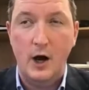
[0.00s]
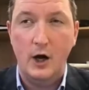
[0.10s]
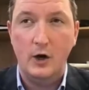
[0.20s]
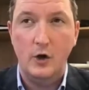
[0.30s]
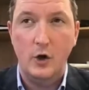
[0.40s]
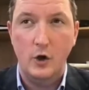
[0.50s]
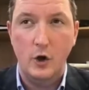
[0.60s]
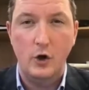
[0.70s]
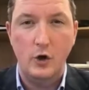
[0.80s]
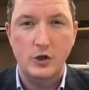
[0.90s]
are,
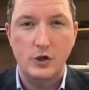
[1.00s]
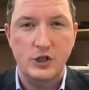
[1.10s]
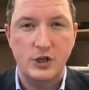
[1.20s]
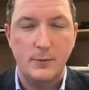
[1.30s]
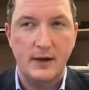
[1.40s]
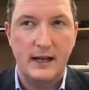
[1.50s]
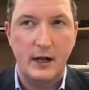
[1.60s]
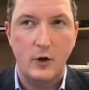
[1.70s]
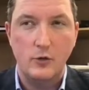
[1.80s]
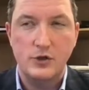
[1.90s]
who loses
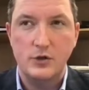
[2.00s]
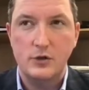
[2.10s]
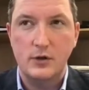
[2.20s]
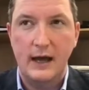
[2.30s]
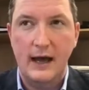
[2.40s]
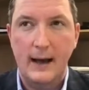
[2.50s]
somebody close,